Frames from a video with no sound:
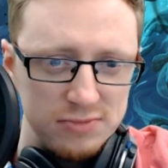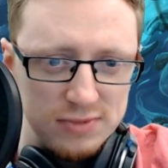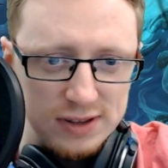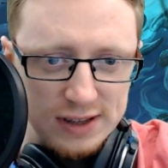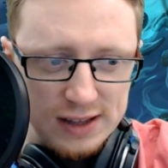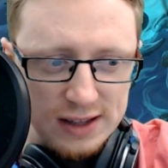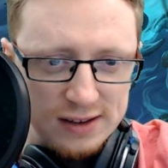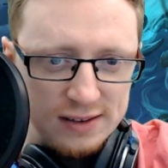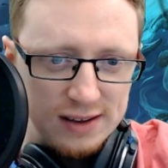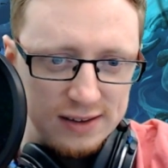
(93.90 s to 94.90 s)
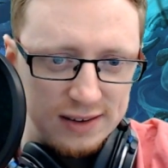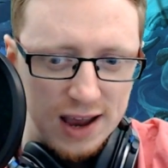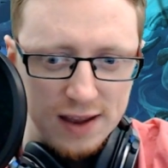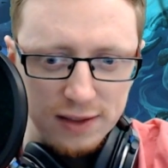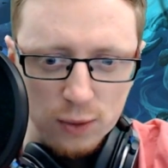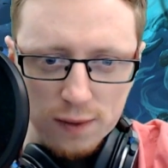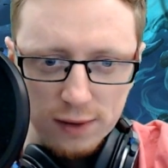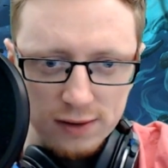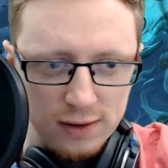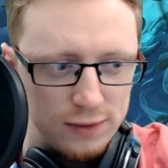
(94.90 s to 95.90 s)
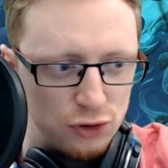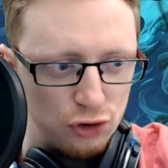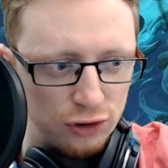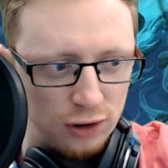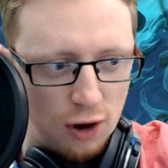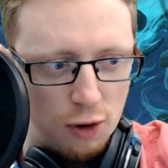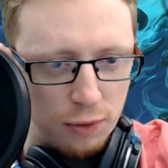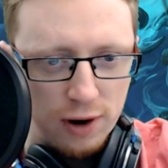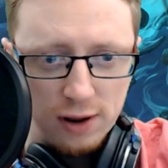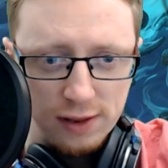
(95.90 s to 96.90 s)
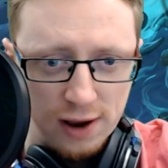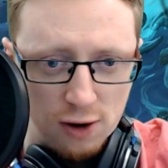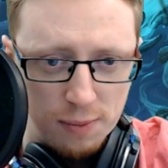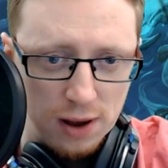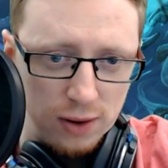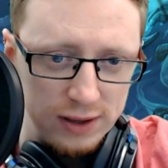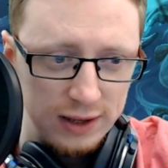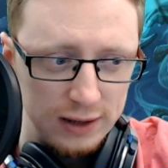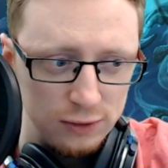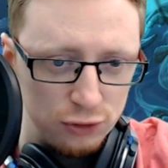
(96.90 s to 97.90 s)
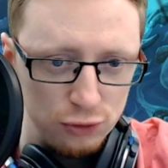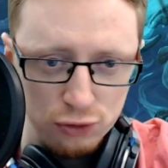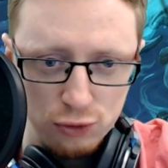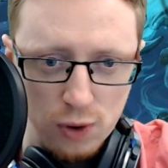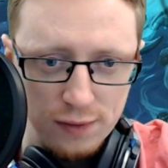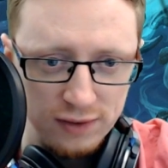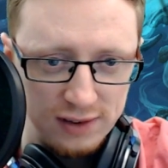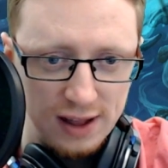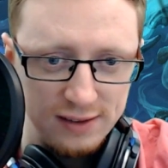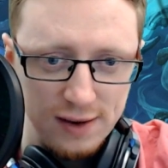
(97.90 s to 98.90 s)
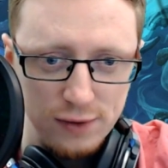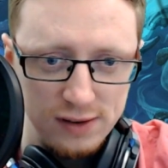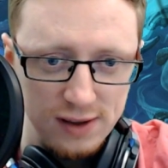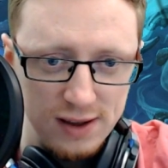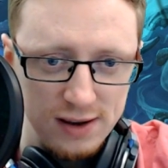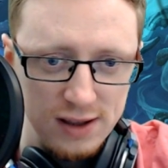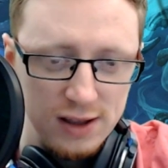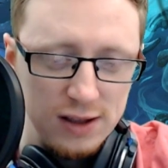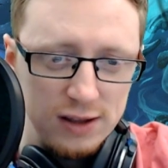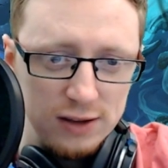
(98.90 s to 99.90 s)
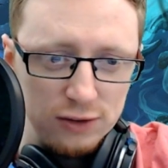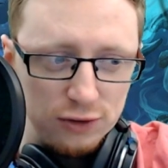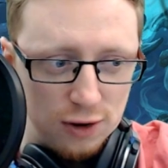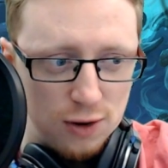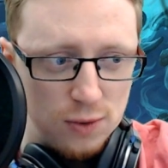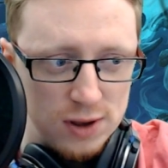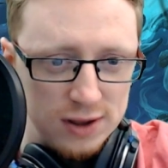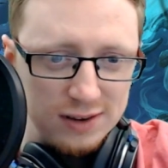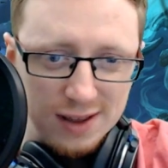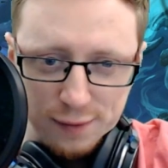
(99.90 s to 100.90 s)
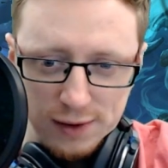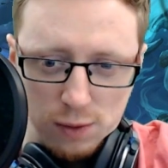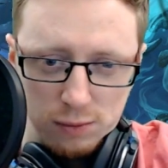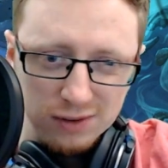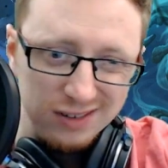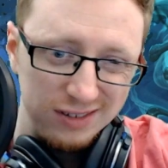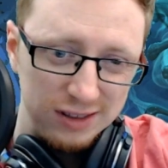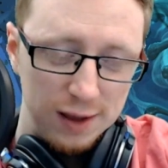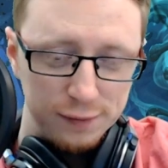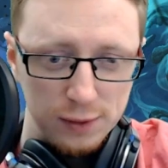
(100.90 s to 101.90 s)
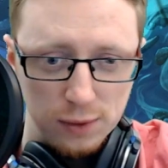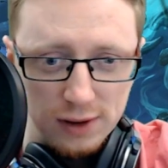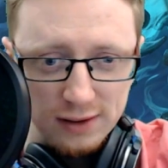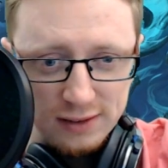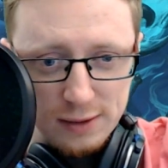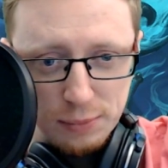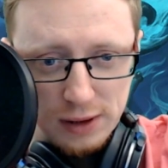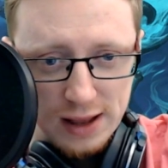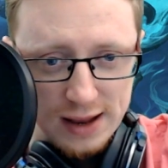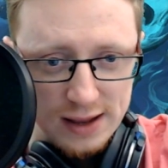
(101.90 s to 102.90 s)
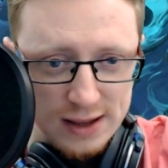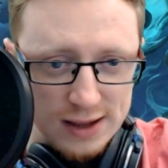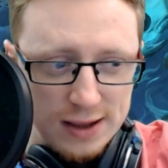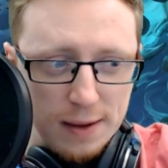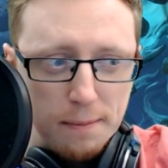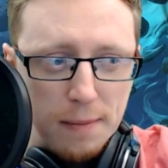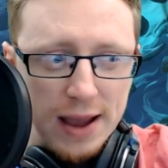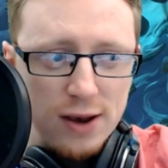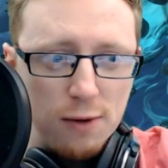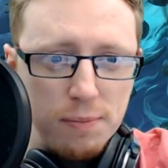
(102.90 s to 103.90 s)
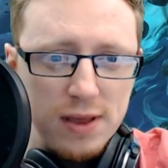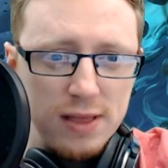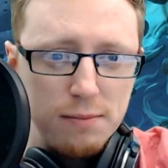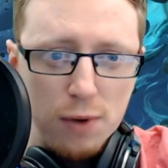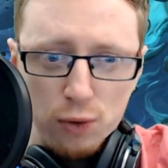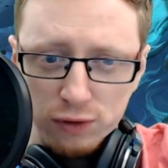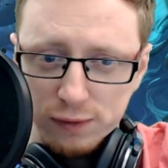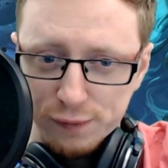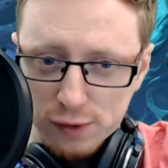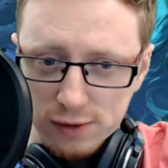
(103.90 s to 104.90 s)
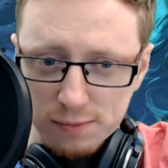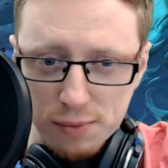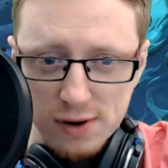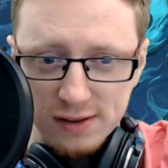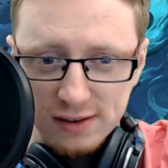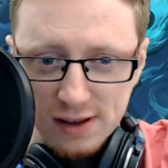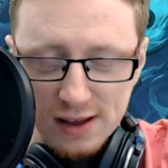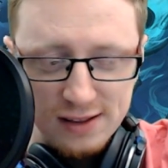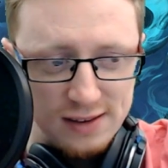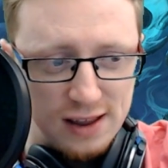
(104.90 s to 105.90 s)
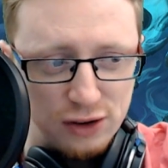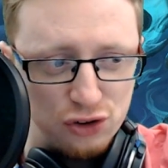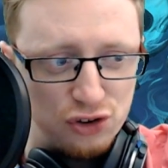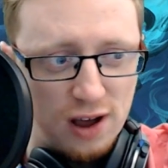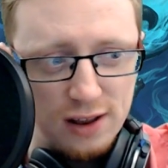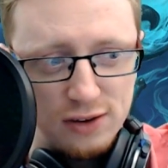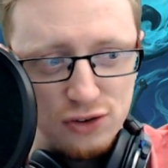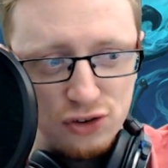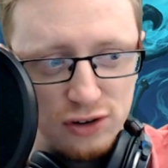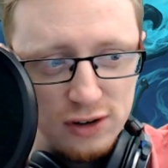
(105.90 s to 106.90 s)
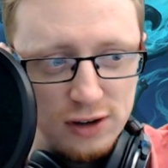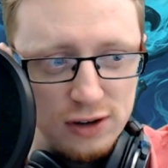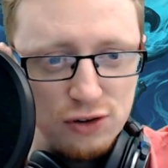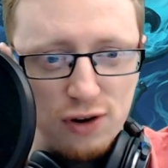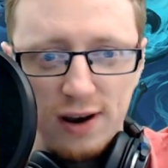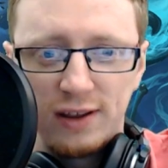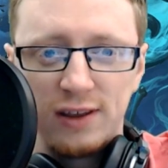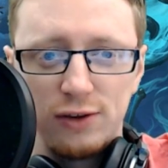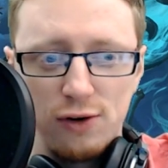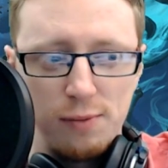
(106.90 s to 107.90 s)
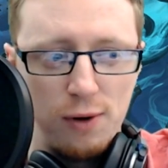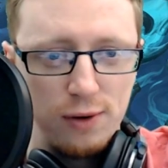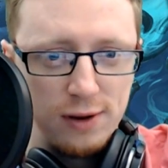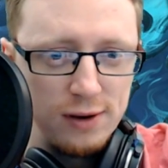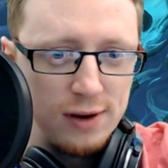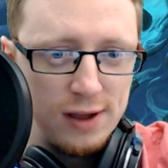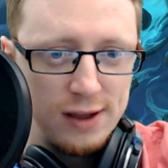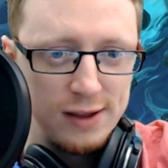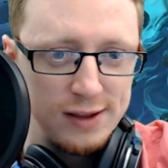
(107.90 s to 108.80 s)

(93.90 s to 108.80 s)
it's kind of the equivalent of a Just the Car upgrade on the hero power. You're getting 2/2 worth of stats every turn, so definitely one that'll see play. Might not be the most fun, but it's a nice challenge trying to kill your opponent and